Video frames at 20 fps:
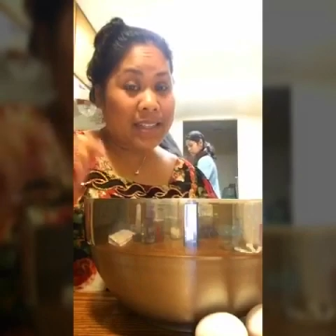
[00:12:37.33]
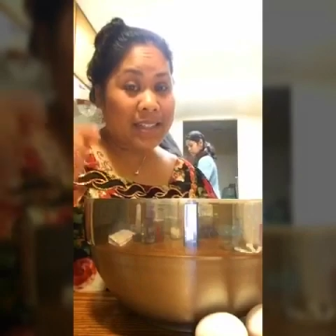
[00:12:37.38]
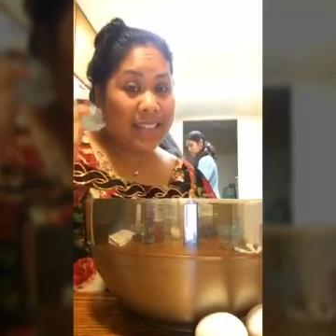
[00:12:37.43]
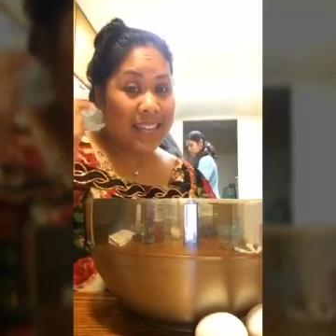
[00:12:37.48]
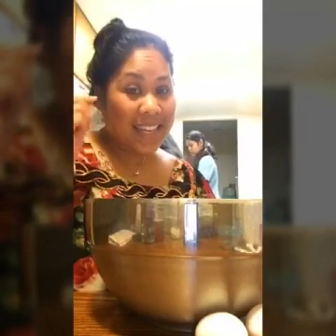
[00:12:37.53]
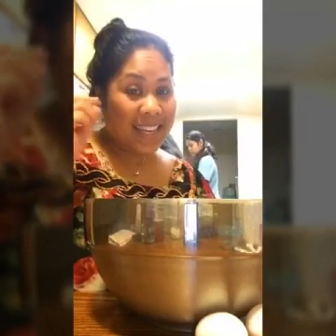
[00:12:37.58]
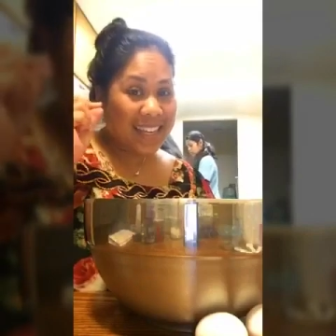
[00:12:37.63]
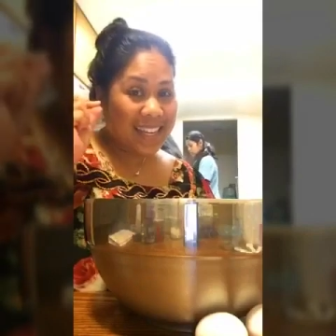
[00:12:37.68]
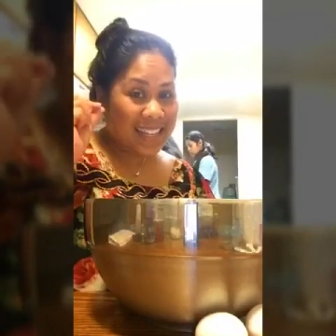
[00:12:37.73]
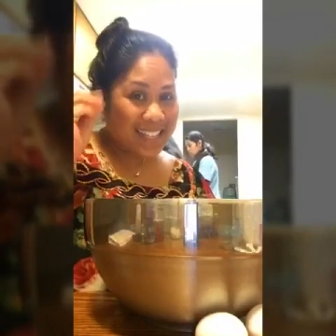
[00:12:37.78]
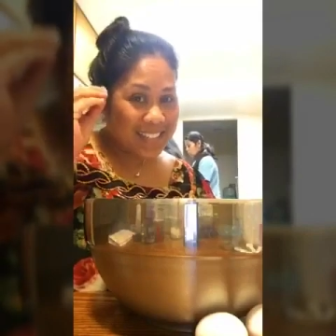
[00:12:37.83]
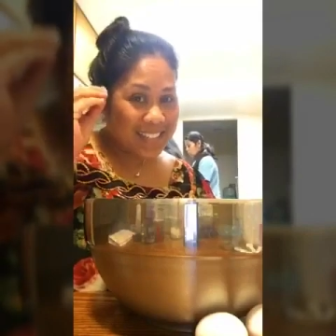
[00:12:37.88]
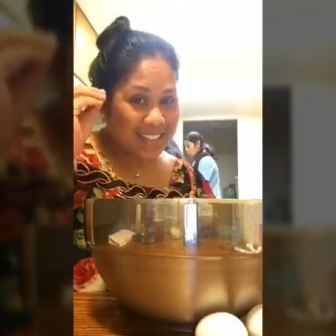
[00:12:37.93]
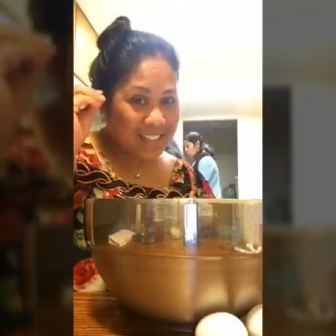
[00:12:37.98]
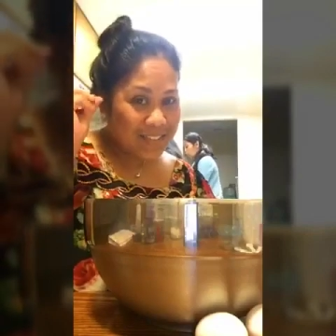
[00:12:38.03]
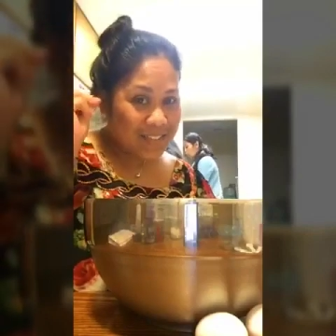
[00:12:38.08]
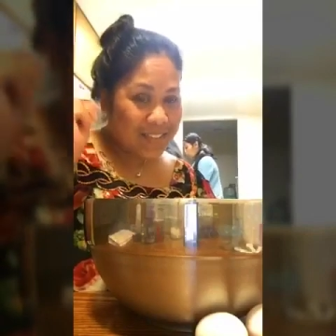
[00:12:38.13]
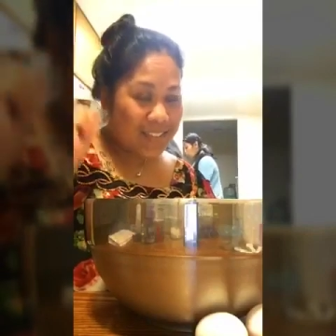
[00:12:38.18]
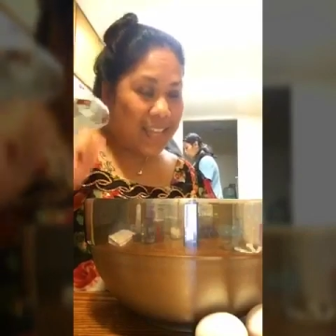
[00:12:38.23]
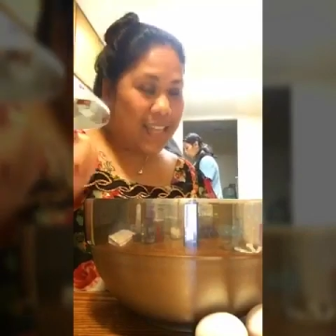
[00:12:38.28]
you can cut
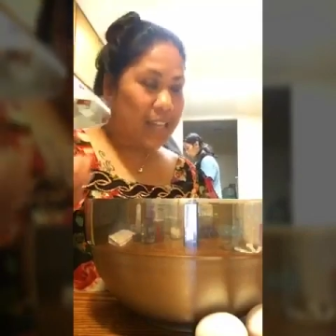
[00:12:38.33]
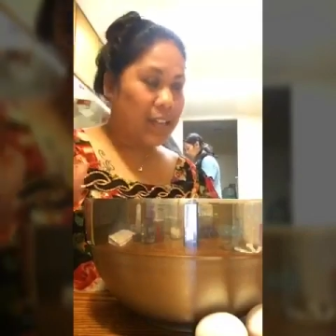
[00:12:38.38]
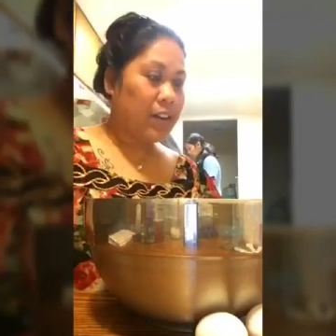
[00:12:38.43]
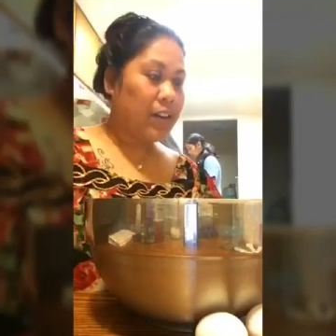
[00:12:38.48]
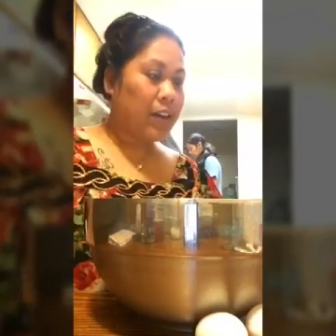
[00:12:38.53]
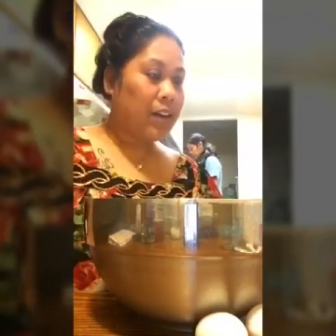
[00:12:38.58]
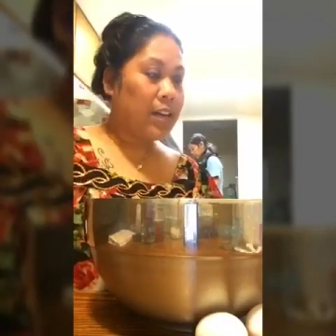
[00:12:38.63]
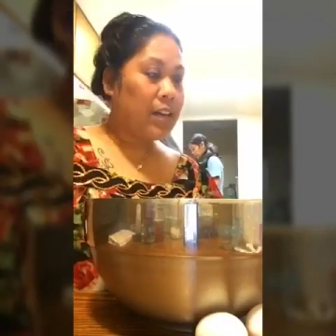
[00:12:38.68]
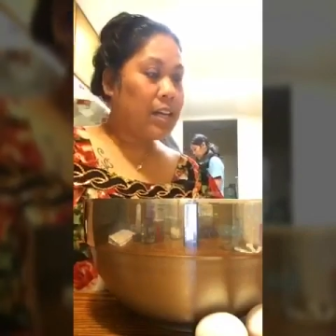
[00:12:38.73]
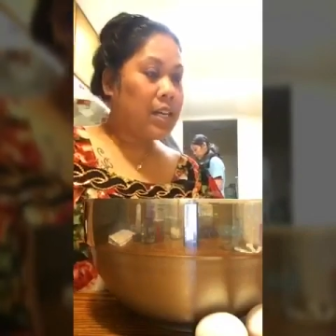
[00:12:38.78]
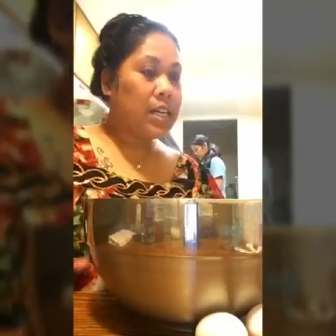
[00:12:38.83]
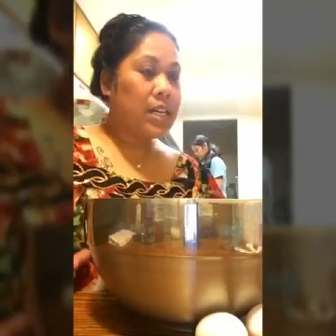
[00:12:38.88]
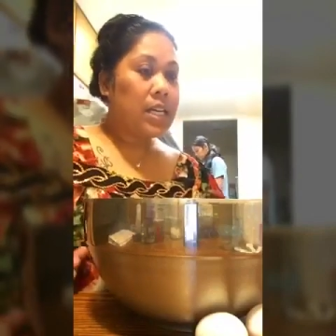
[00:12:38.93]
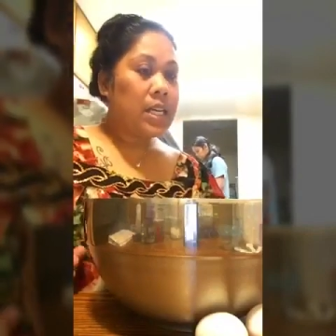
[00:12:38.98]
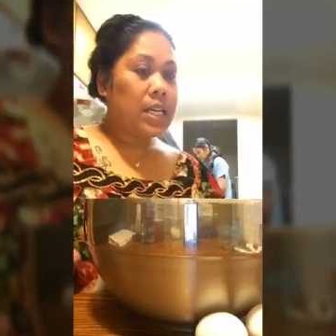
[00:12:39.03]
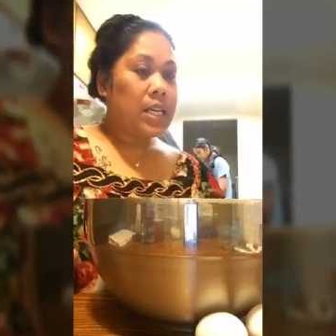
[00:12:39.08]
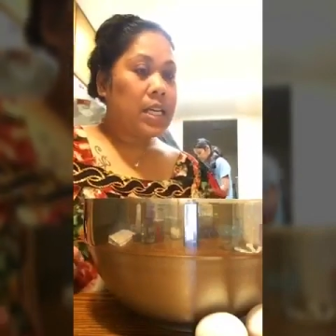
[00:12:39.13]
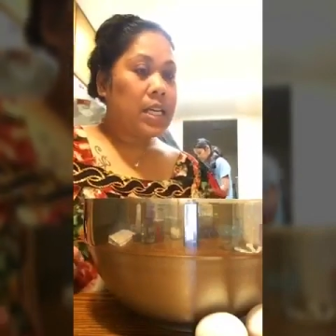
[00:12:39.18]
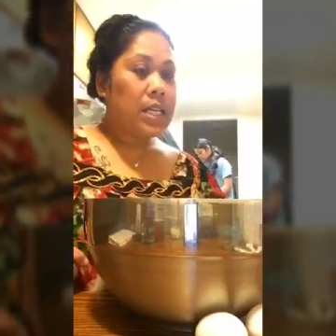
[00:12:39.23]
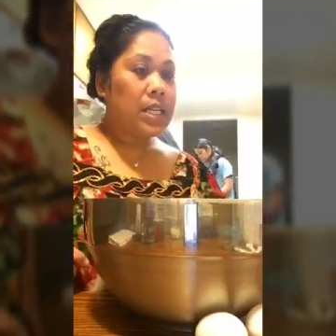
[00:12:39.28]
your finger.
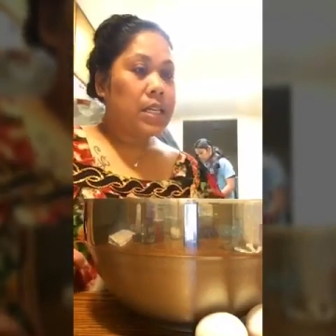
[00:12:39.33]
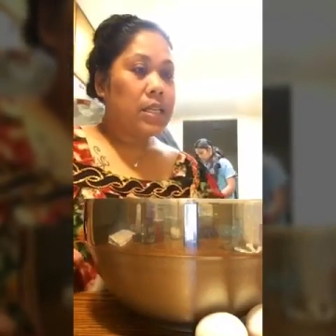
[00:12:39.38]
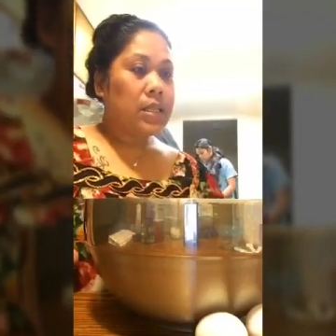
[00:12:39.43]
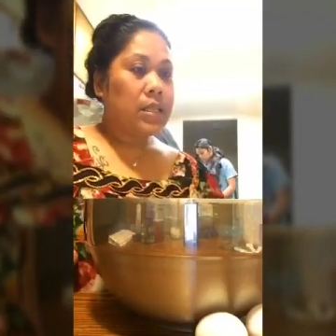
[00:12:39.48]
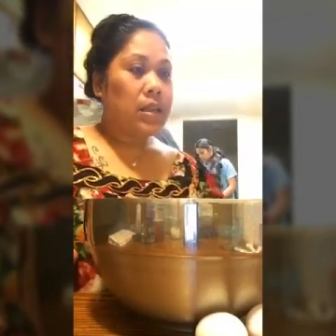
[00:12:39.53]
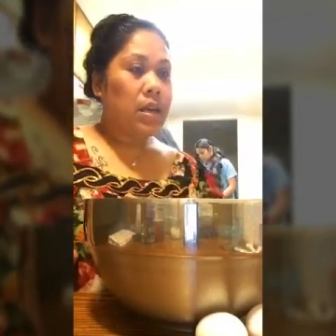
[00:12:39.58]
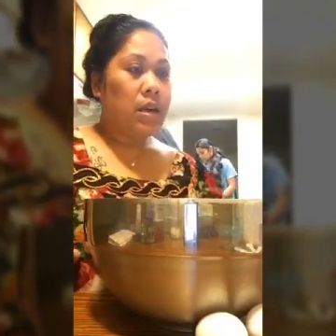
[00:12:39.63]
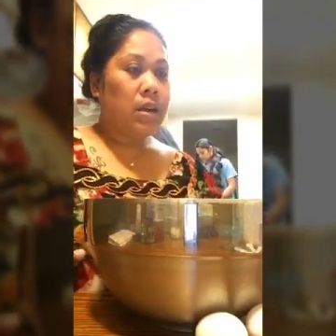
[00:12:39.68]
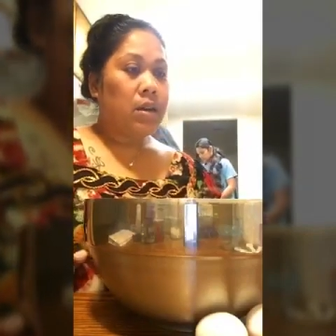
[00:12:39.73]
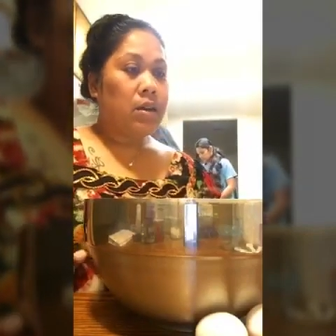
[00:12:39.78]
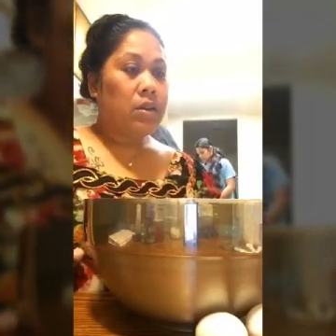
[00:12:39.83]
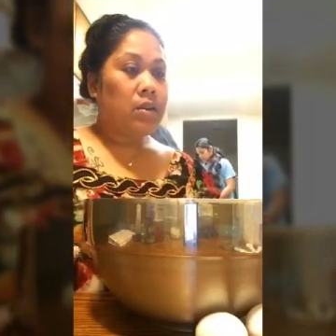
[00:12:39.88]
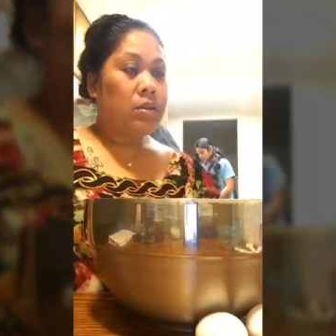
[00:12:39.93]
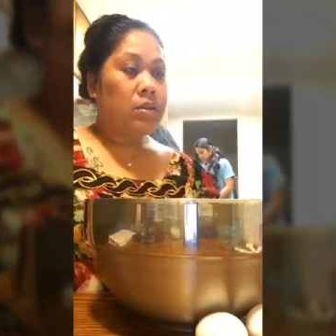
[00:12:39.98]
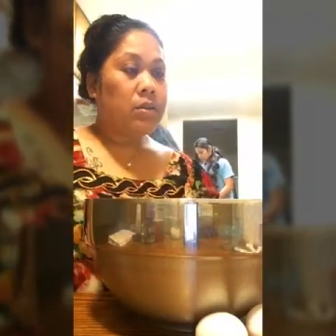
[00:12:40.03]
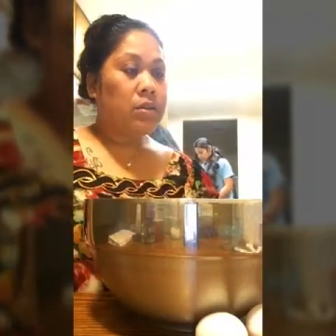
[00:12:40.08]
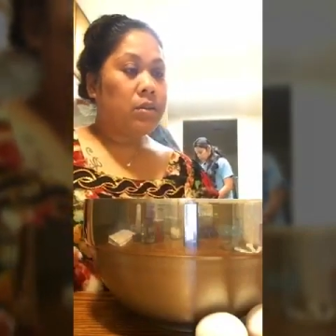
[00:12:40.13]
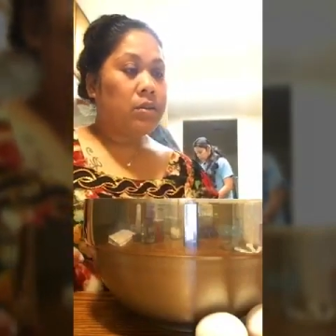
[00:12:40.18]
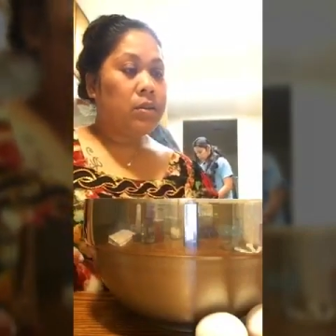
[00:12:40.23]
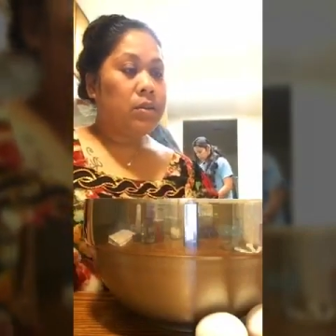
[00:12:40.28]

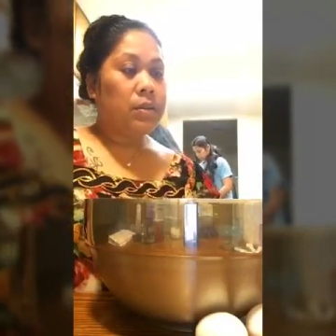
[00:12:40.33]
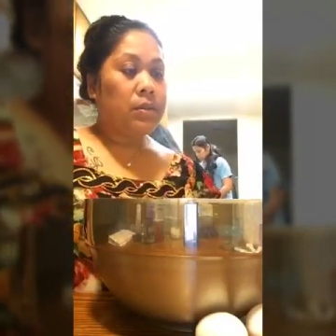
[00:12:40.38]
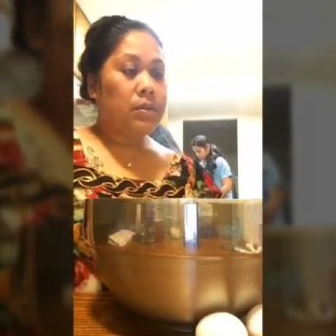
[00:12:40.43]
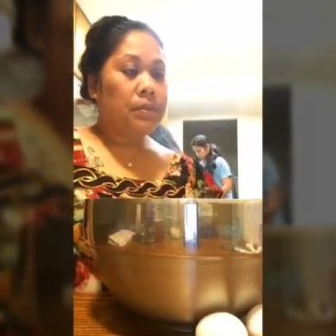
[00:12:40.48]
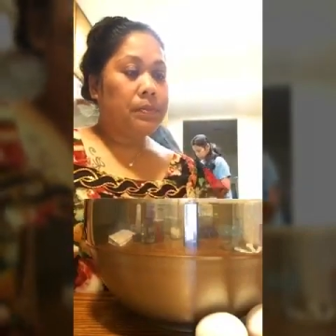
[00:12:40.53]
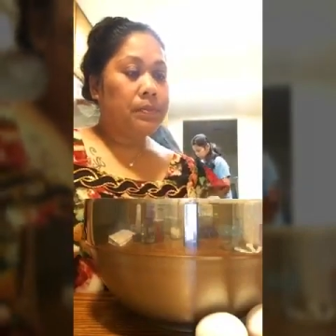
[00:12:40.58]
So